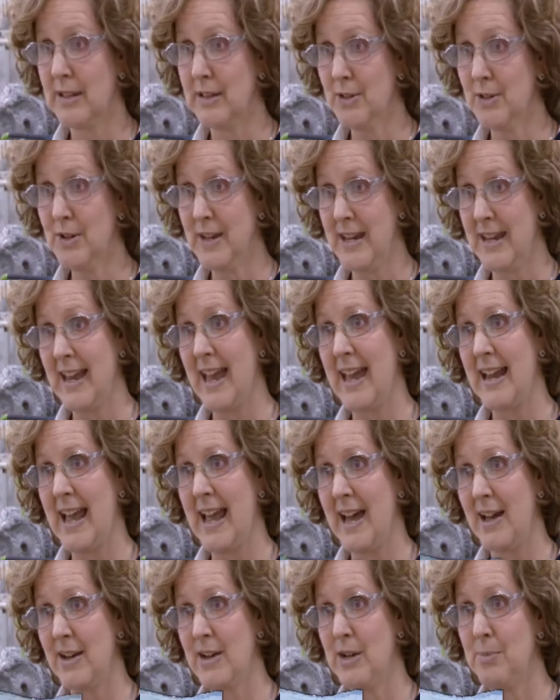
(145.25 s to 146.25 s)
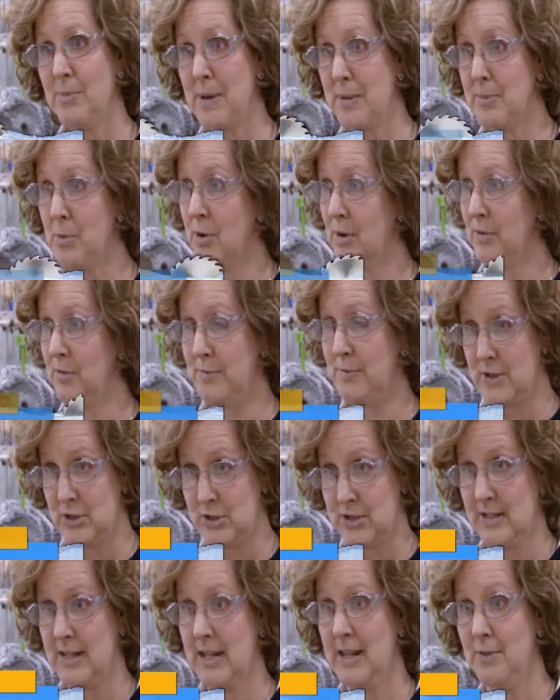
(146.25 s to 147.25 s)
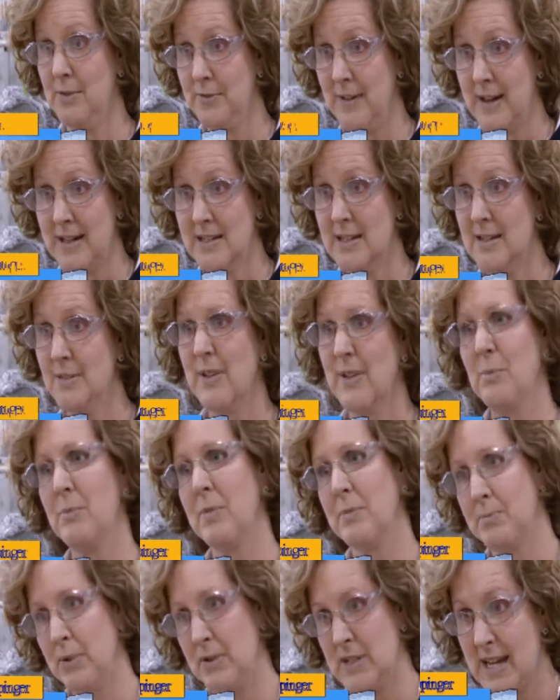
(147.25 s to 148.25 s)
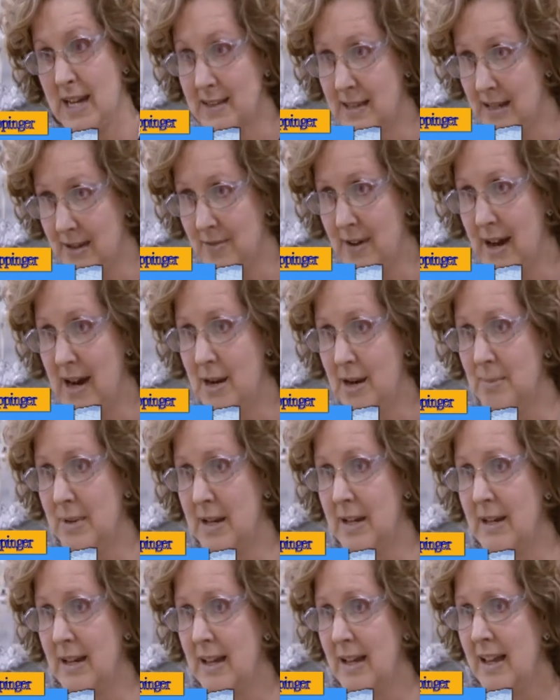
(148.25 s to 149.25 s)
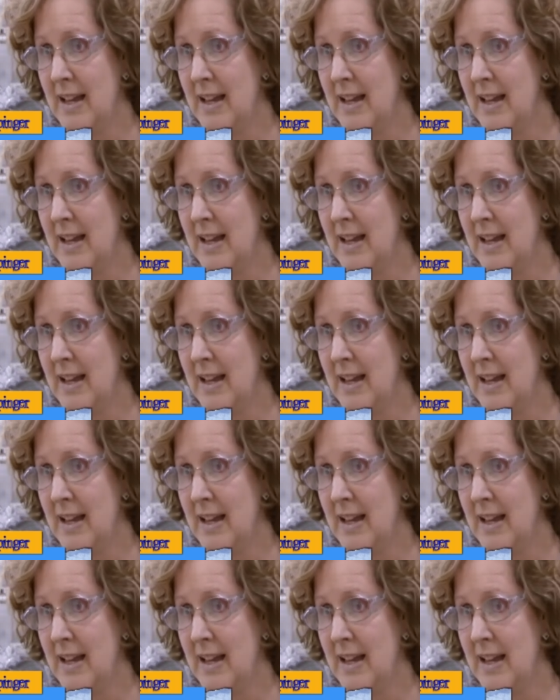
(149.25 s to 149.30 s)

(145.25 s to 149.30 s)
looking at how do you be more efficient and effective and protect the environment.